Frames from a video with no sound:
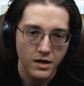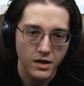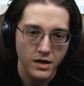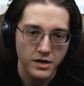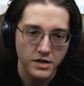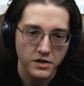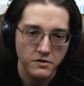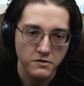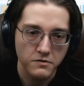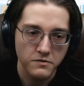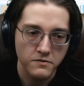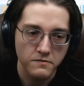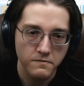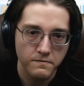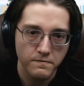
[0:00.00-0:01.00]
Uh,
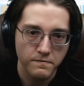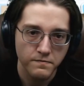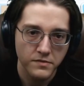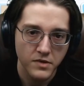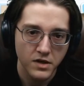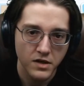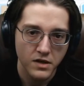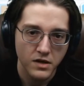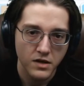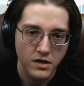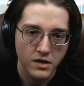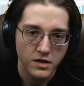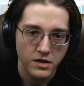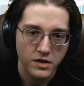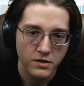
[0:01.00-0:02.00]
you...
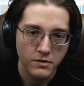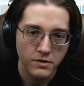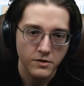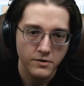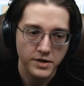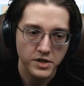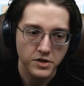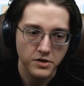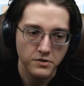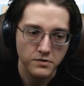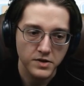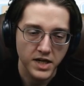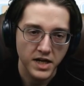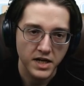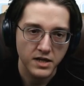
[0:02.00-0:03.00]
You're going to
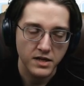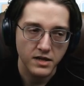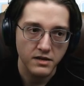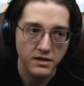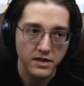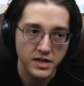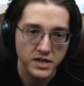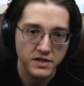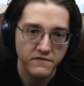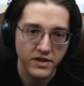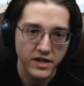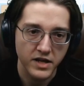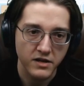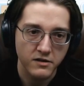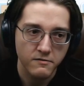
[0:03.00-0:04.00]
take this
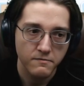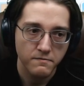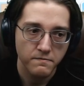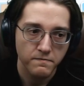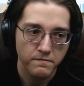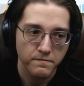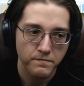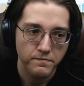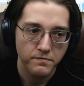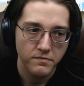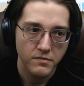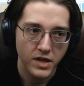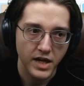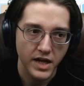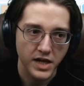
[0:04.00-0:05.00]
flail
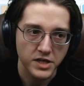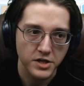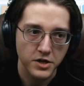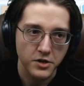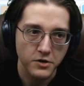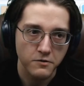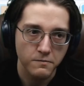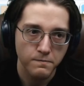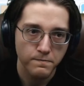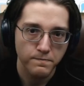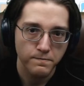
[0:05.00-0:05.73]
and go.